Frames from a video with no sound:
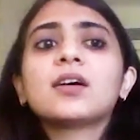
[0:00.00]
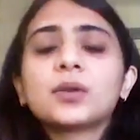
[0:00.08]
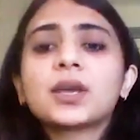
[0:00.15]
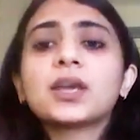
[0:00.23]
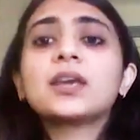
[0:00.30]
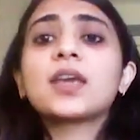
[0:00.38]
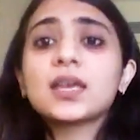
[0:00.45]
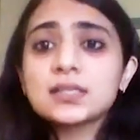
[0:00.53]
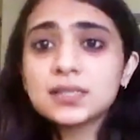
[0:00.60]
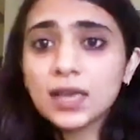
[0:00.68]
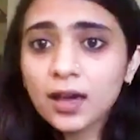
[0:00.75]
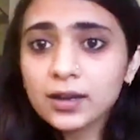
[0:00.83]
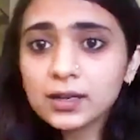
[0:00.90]
okay, yes,
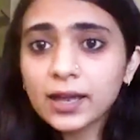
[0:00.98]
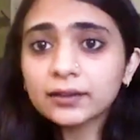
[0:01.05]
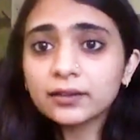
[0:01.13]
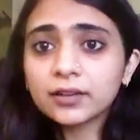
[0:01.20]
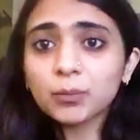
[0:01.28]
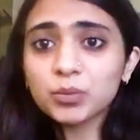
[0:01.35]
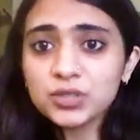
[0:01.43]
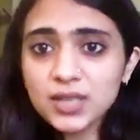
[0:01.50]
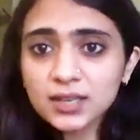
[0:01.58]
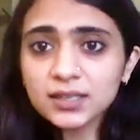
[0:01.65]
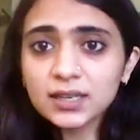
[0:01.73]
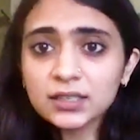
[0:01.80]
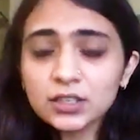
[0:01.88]
they are elected
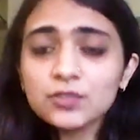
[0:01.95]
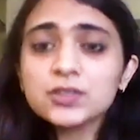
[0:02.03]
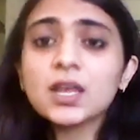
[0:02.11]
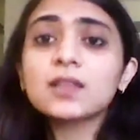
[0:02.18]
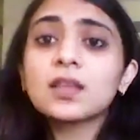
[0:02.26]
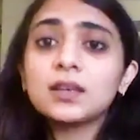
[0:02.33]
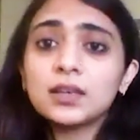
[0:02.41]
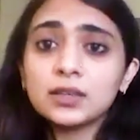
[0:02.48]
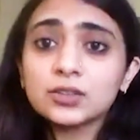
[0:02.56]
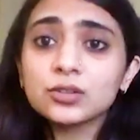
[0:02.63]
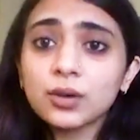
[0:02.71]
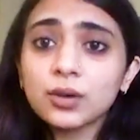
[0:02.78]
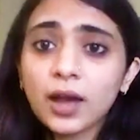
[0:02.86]
representatives, and they need
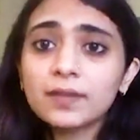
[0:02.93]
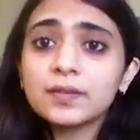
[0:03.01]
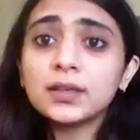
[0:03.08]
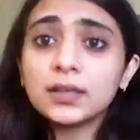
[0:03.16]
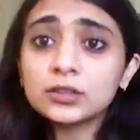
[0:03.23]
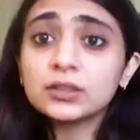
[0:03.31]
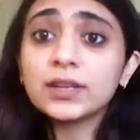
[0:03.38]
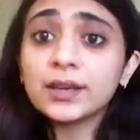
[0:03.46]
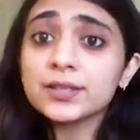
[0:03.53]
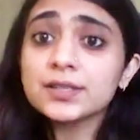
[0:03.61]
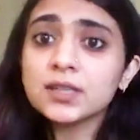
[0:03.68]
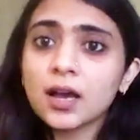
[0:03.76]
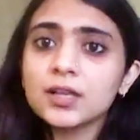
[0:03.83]
to and they need to take
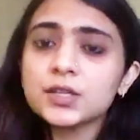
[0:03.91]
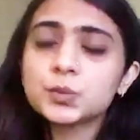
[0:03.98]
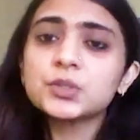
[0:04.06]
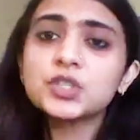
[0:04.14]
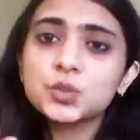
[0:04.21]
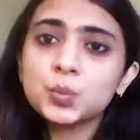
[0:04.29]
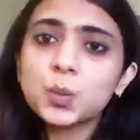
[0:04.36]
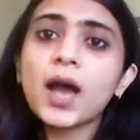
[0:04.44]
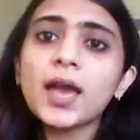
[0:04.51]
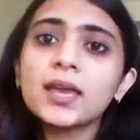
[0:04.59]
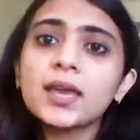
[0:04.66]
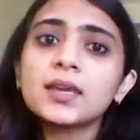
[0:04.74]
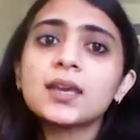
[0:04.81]
a stance, which is
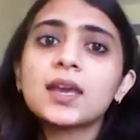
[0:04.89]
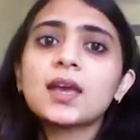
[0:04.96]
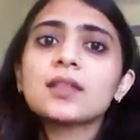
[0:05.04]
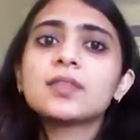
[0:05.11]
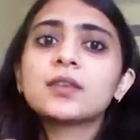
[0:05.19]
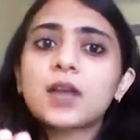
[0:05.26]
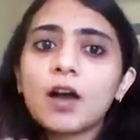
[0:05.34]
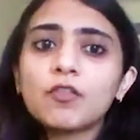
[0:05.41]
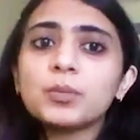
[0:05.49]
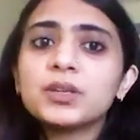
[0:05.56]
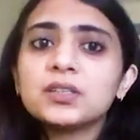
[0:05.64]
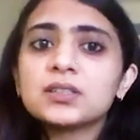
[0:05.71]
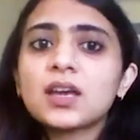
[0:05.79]
why the
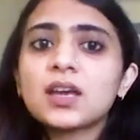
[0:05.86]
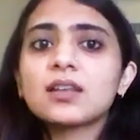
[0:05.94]
government,